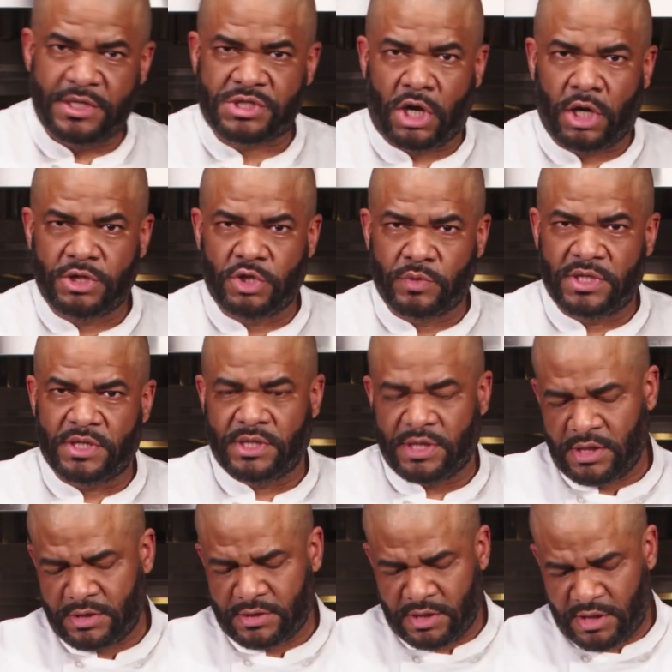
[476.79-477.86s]
is all you really
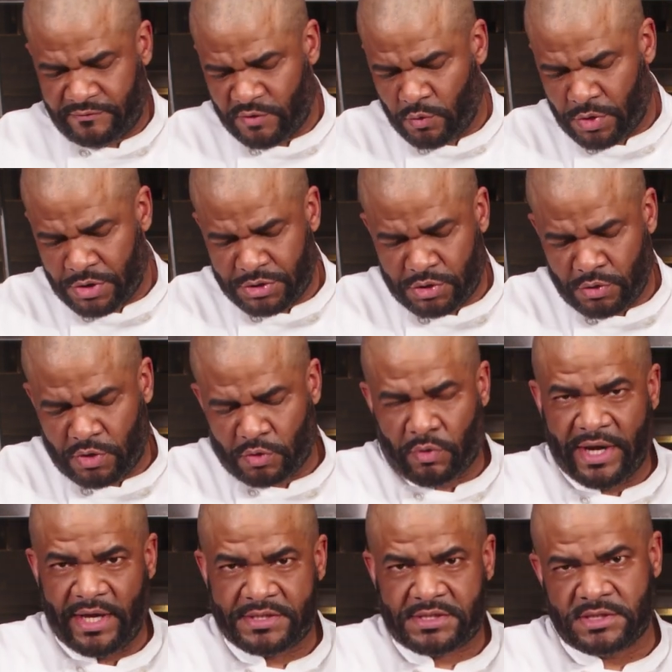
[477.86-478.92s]
need. If you want to do the
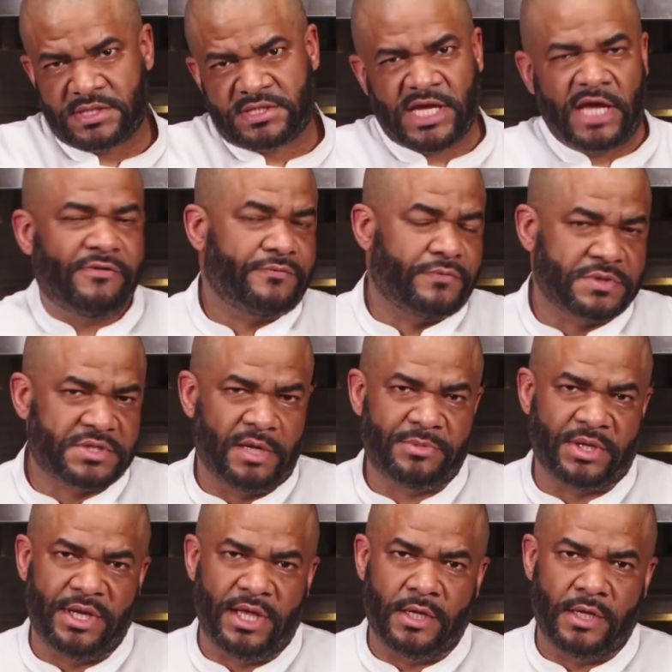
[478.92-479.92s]
rest and save it for something